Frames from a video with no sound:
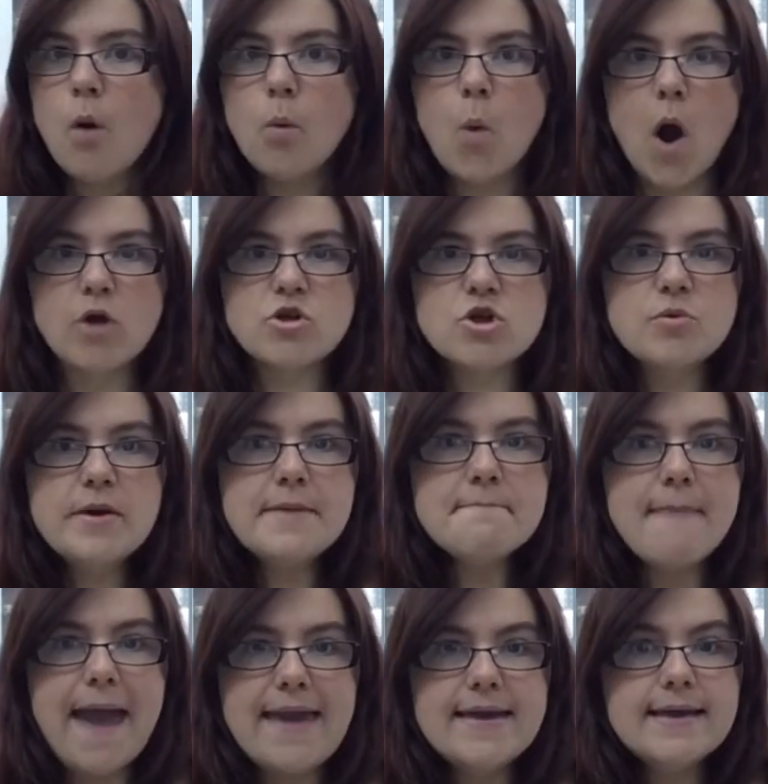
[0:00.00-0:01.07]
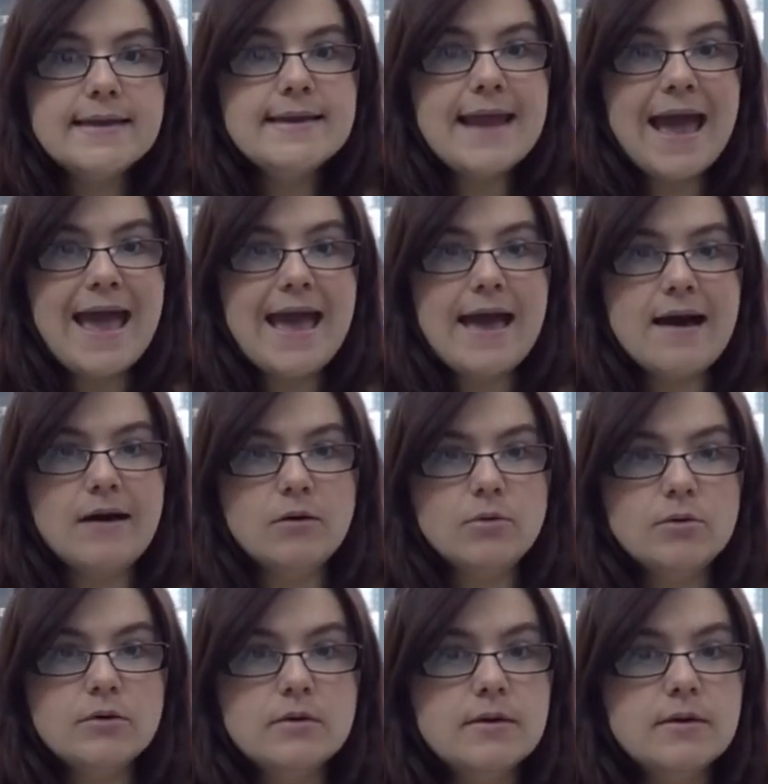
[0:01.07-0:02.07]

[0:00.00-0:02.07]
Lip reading: what shall we make now?